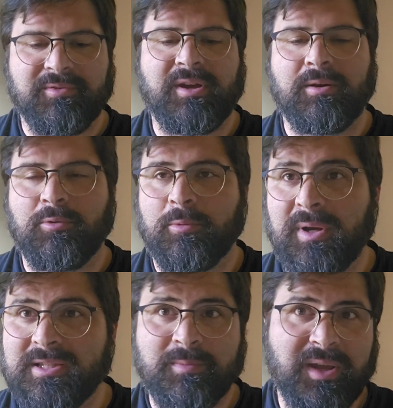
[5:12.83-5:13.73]
I've got a war
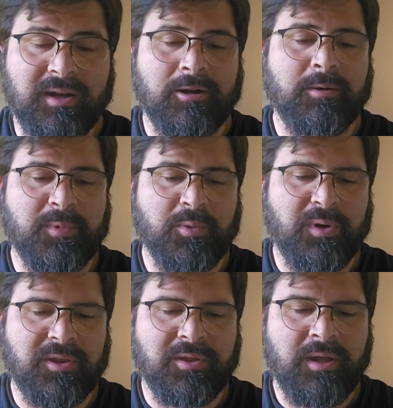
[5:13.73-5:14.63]
boss in mega armor
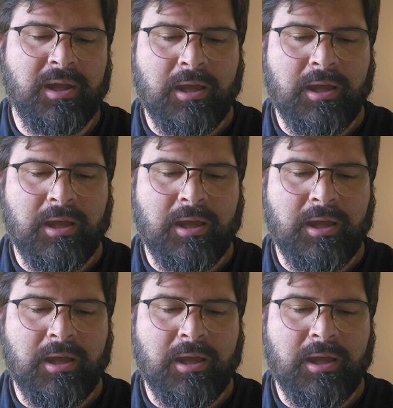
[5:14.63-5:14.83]
with